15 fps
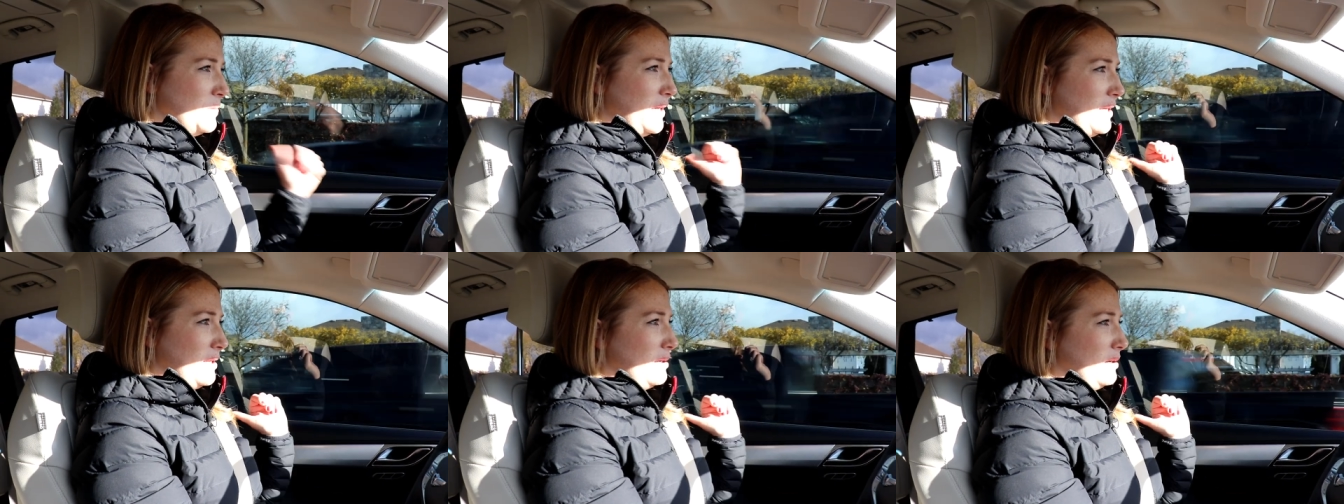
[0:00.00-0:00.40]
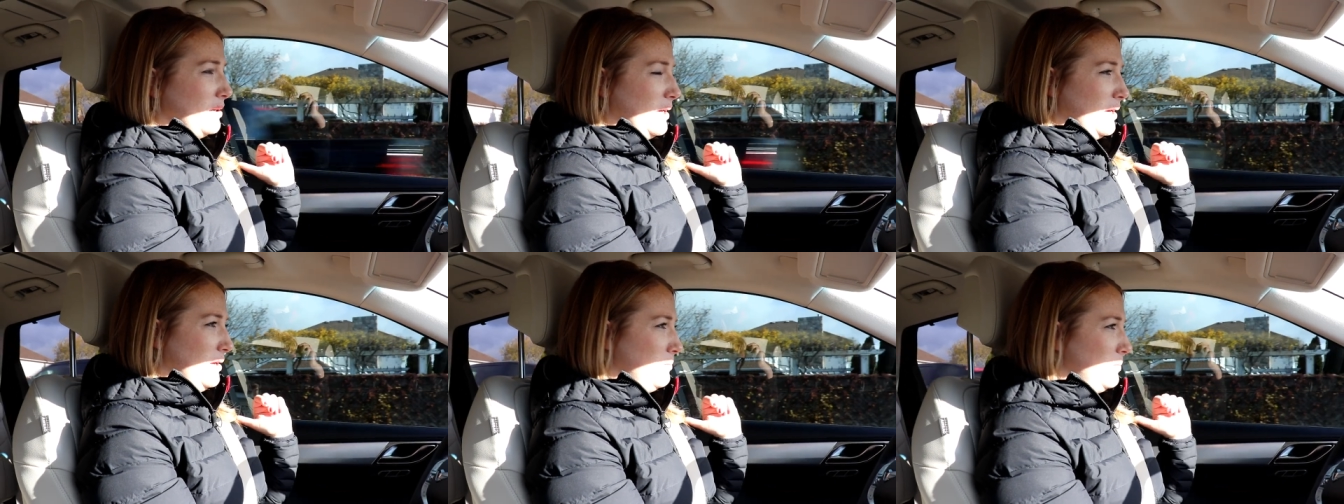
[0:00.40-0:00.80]
but
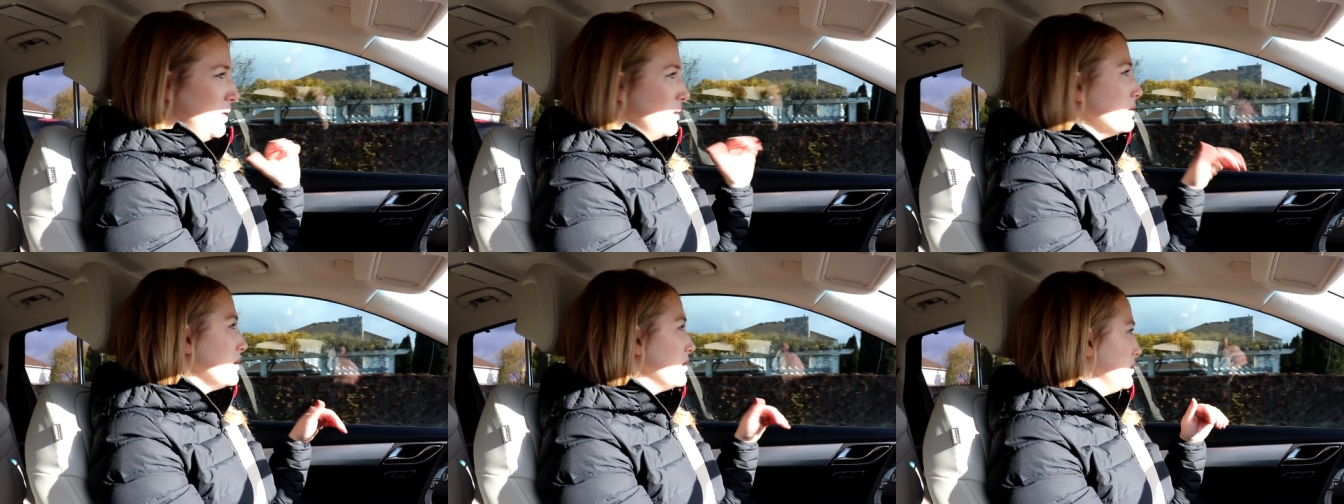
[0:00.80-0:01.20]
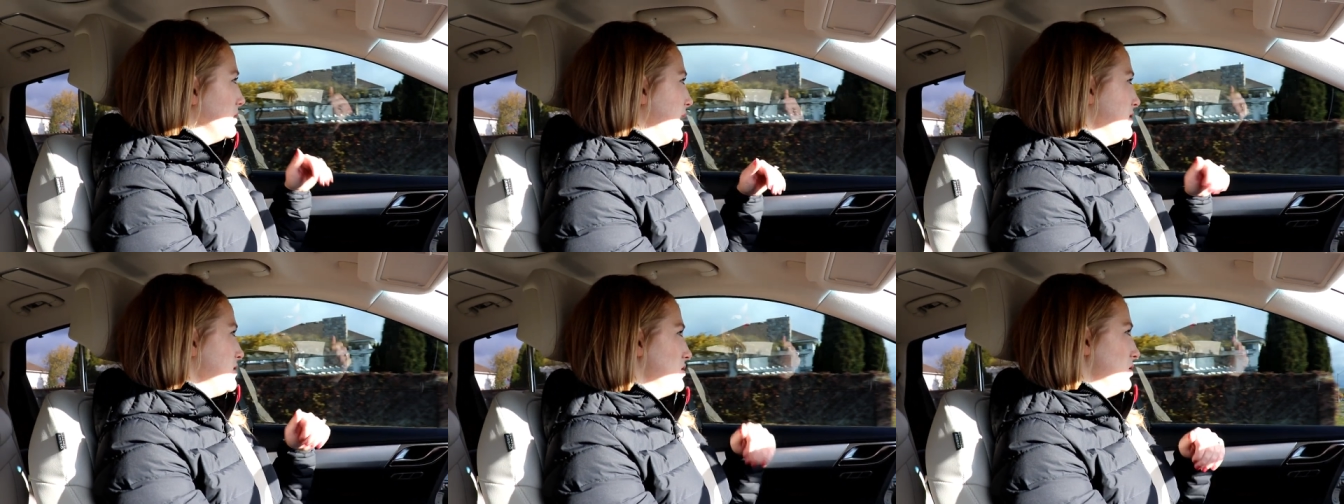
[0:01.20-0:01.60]
um, a little
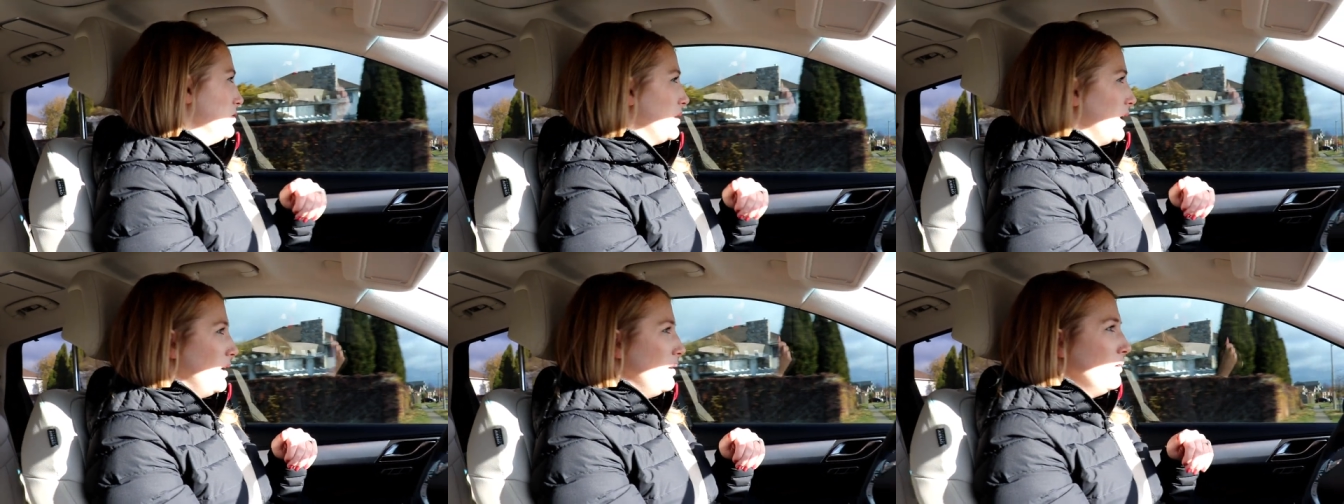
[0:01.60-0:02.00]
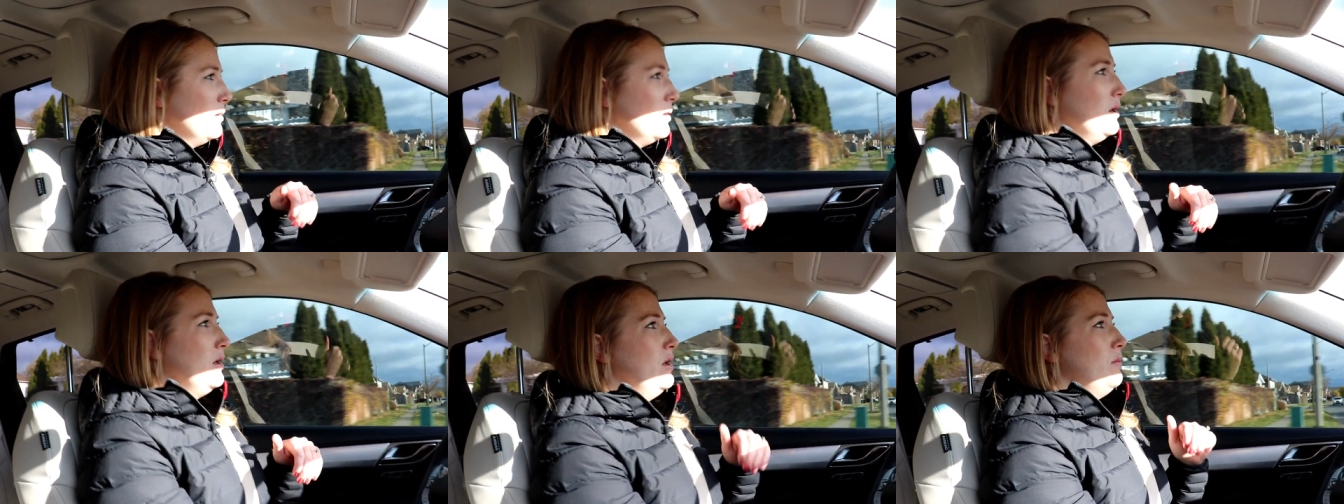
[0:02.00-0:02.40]
less so now.
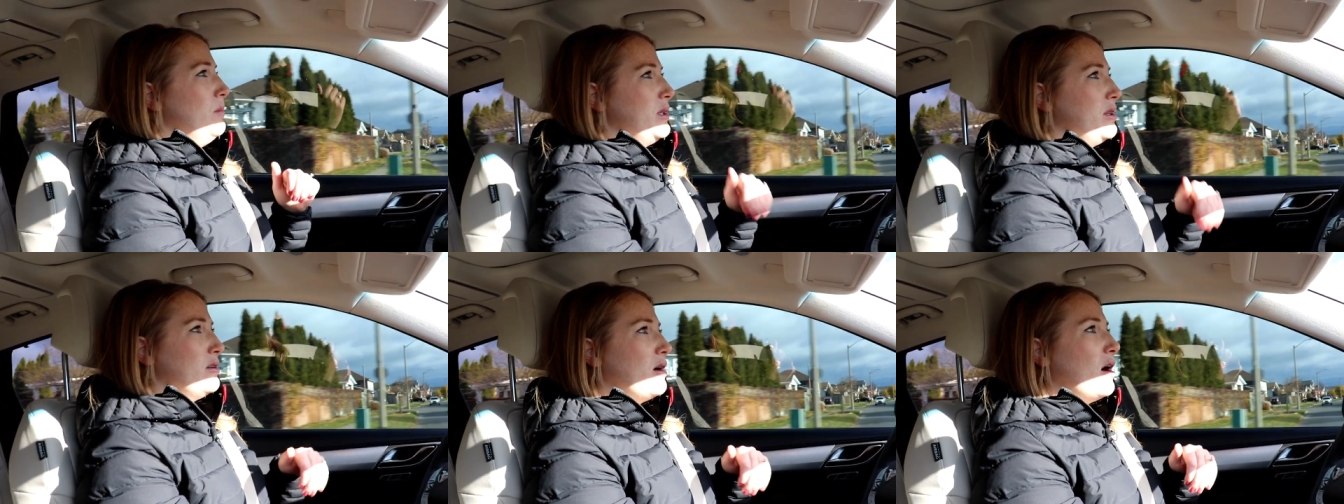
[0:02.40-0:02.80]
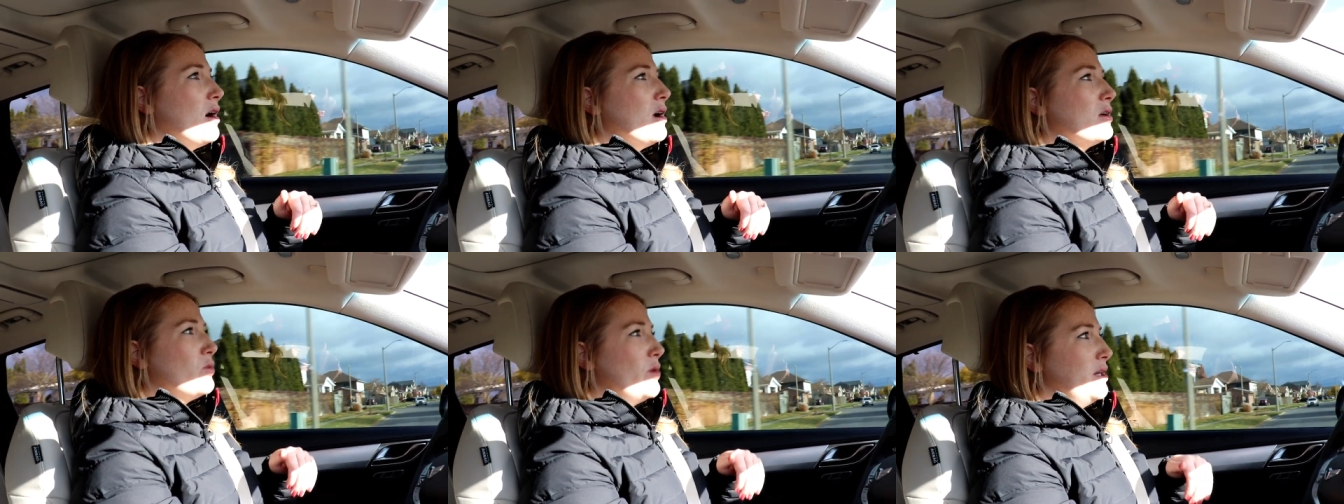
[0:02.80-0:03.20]
But there
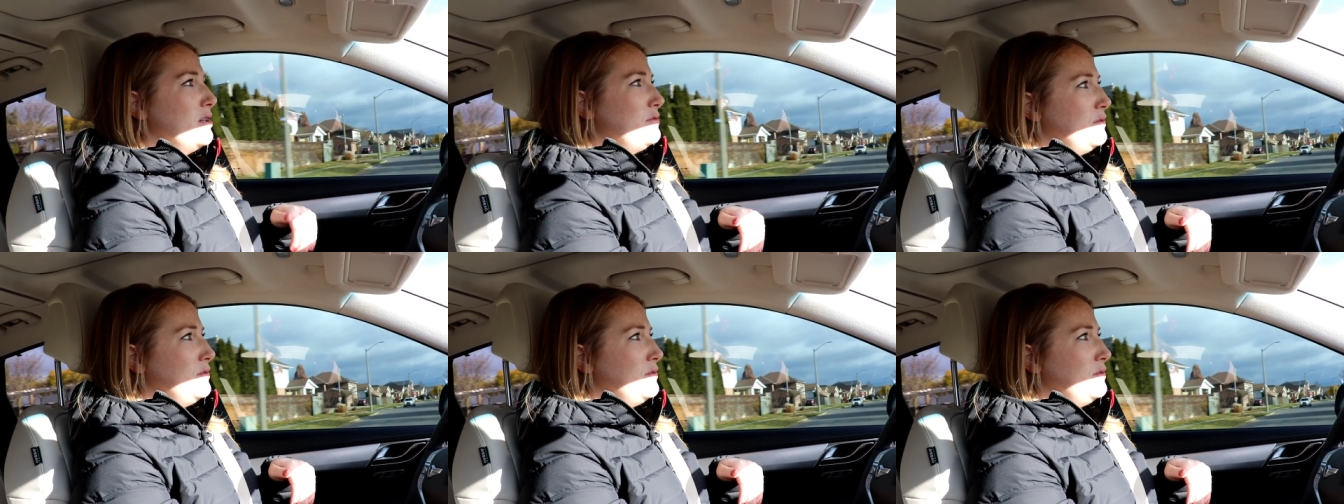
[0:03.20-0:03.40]
are quite a